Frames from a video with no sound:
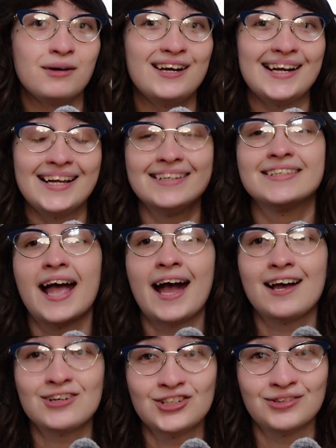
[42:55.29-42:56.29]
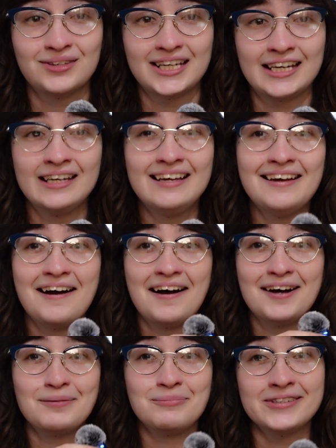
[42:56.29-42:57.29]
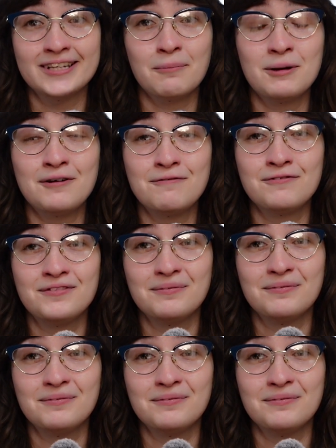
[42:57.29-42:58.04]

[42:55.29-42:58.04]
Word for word: but is actually um, some of